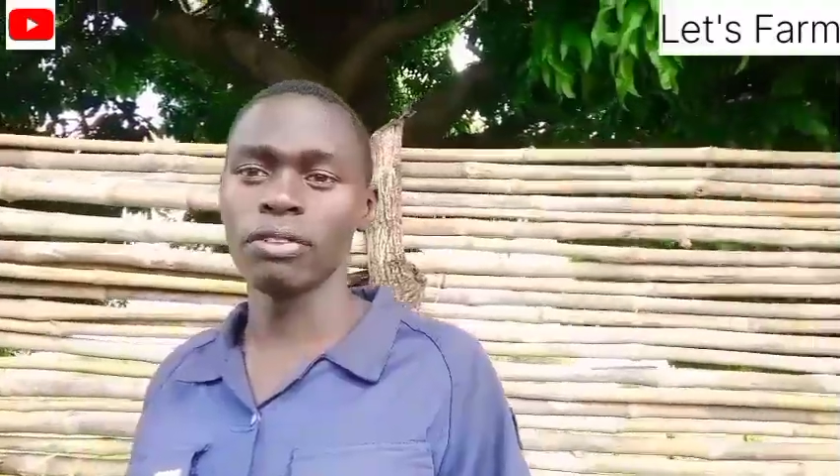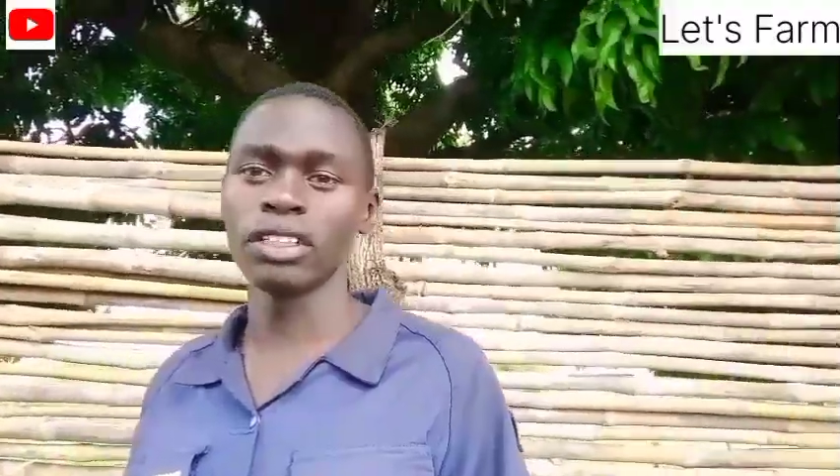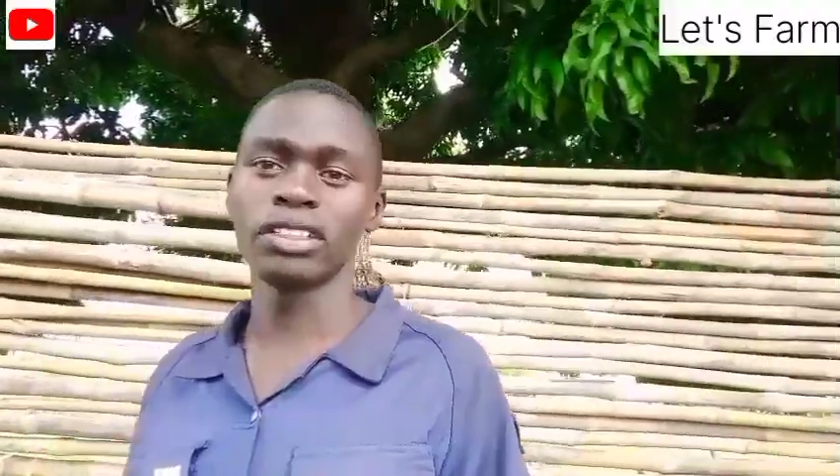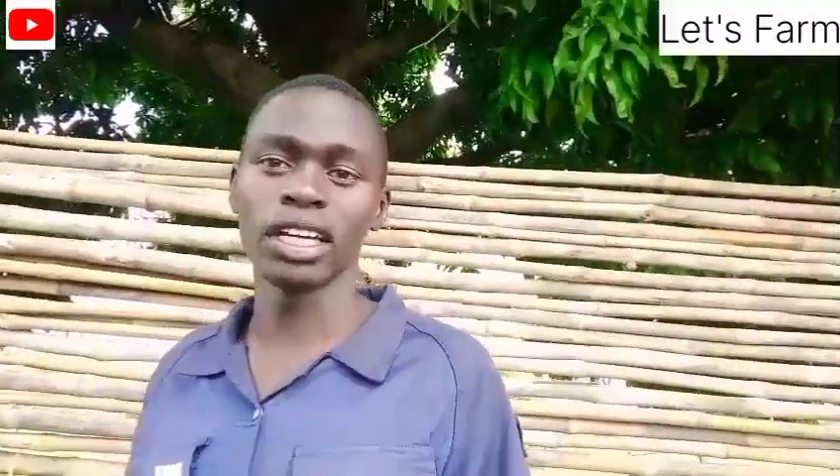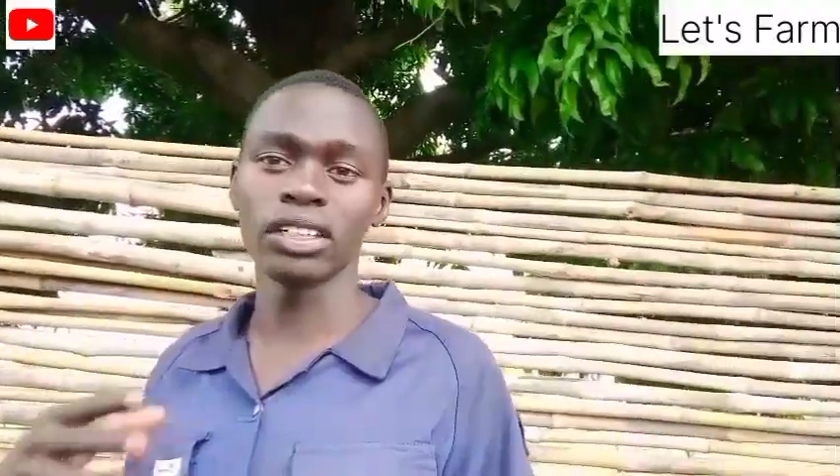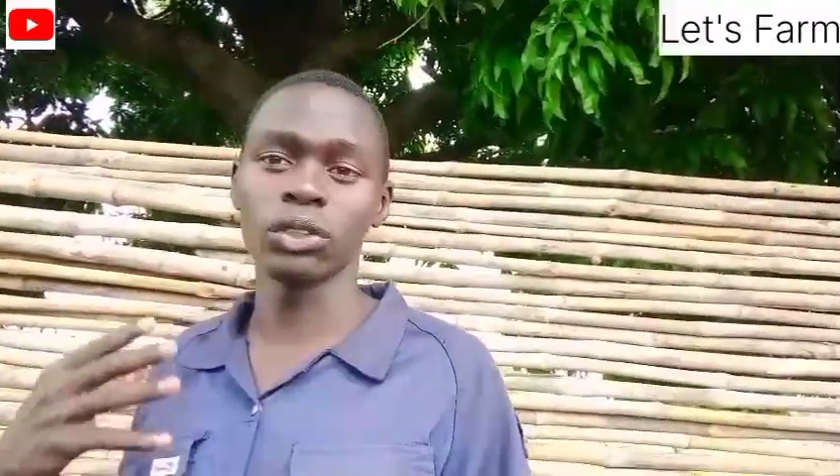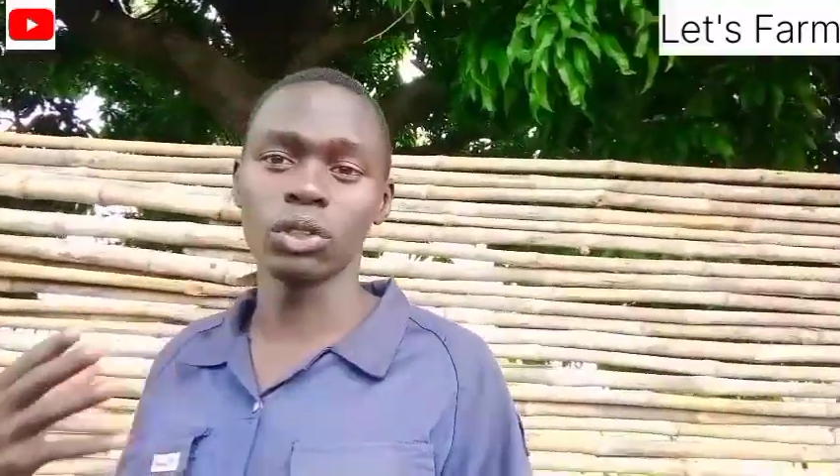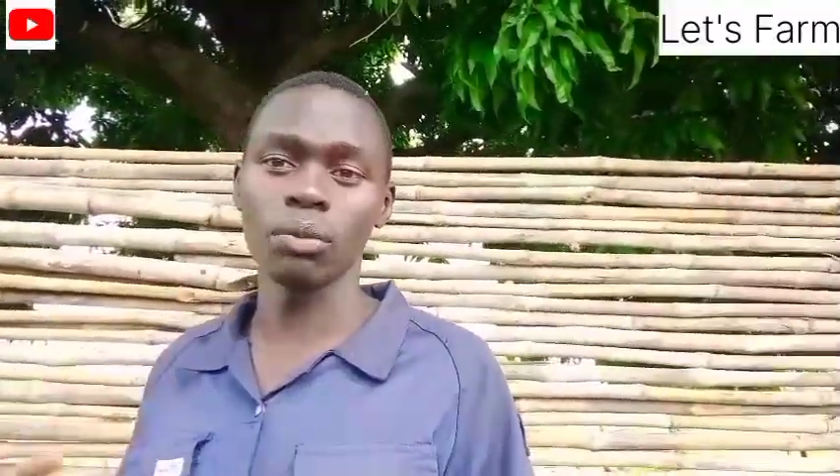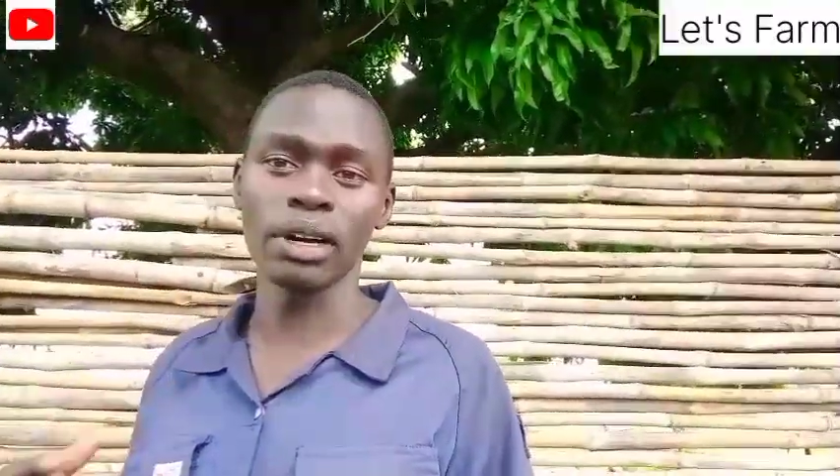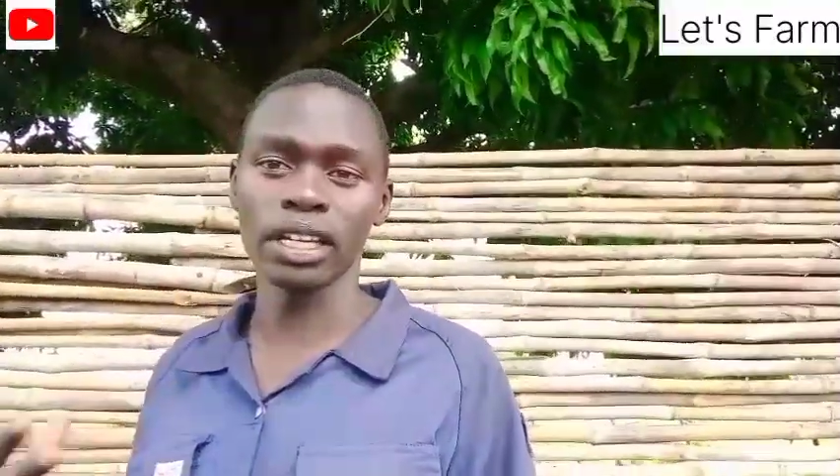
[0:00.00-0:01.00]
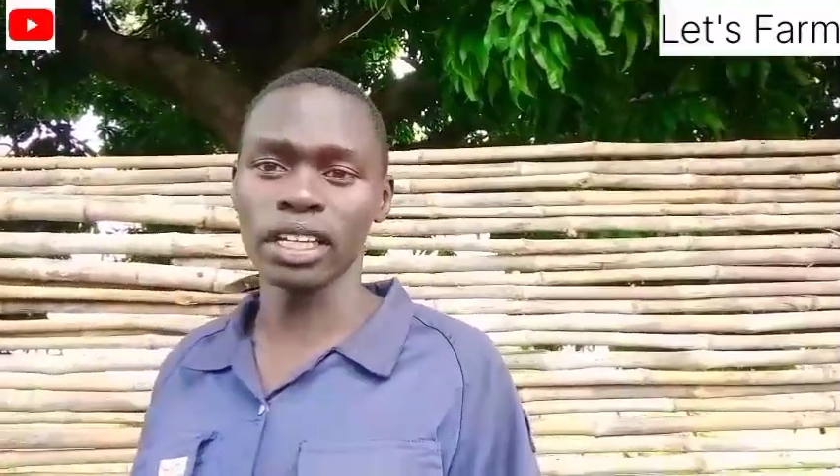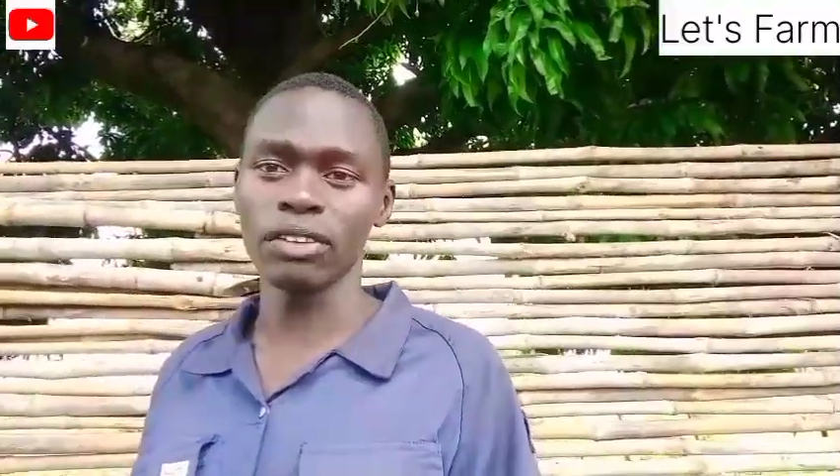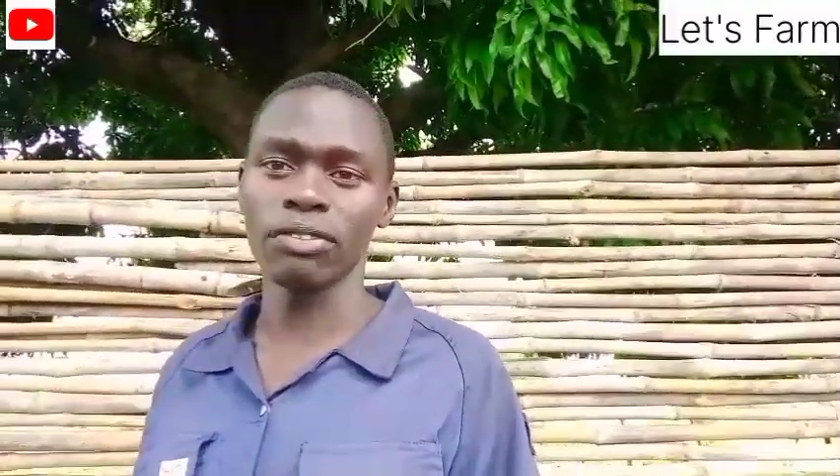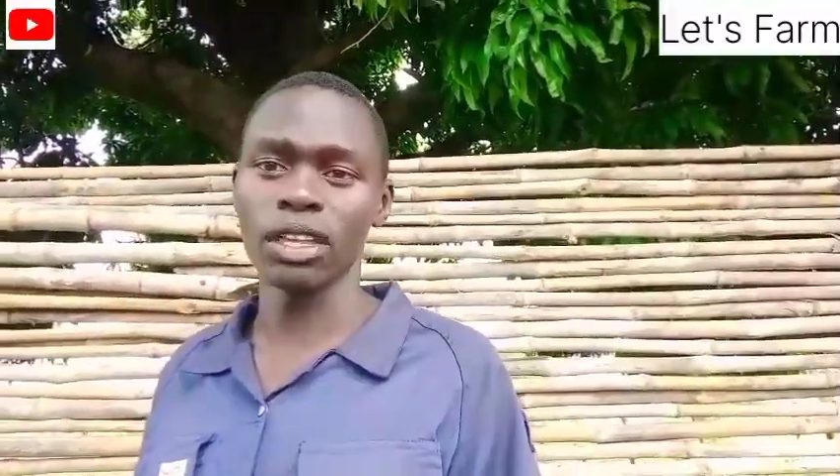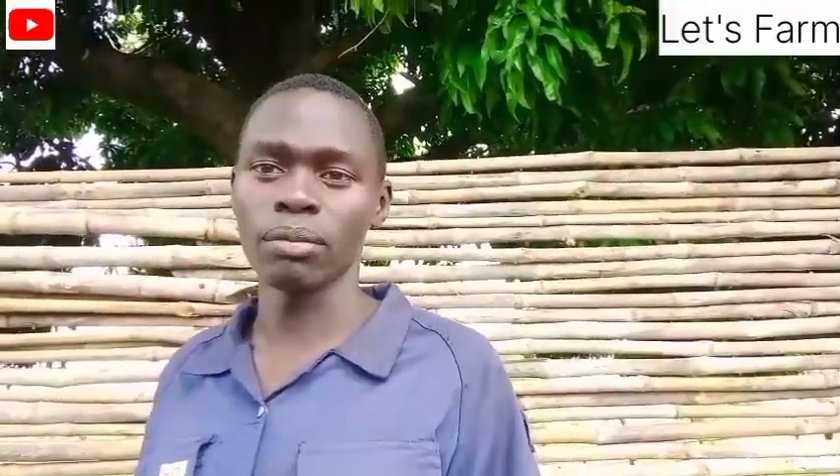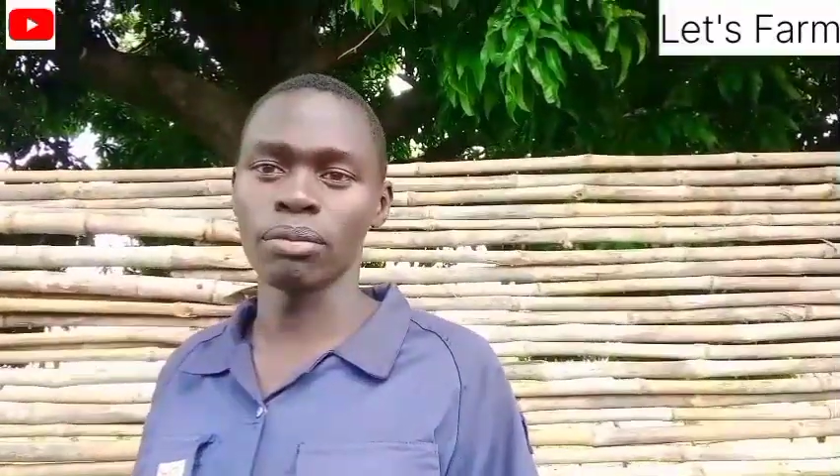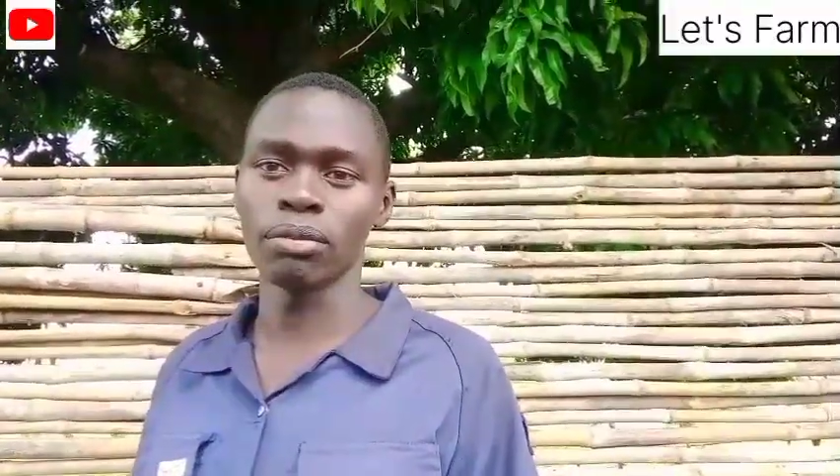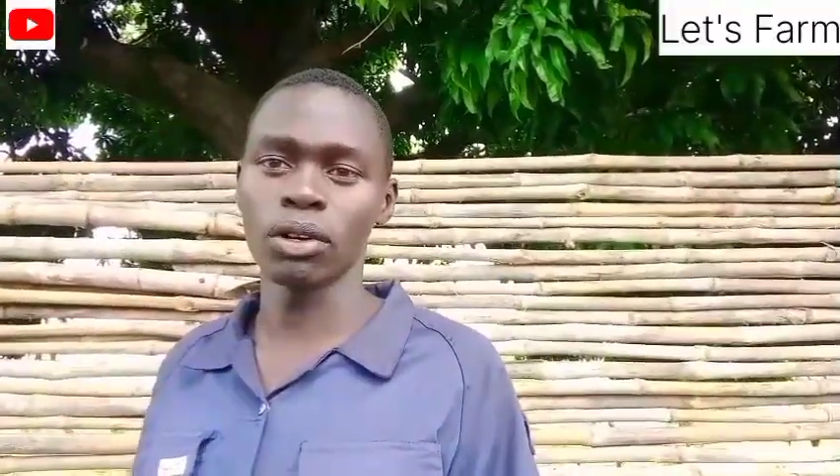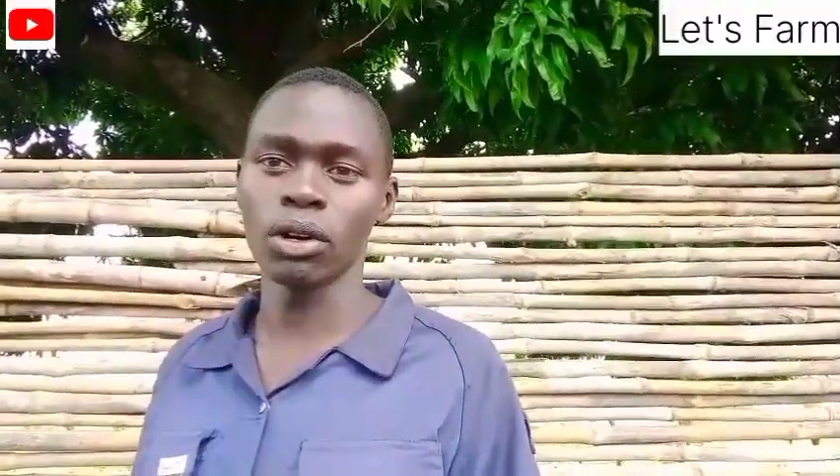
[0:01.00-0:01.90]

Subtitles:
feeds that you normally give them.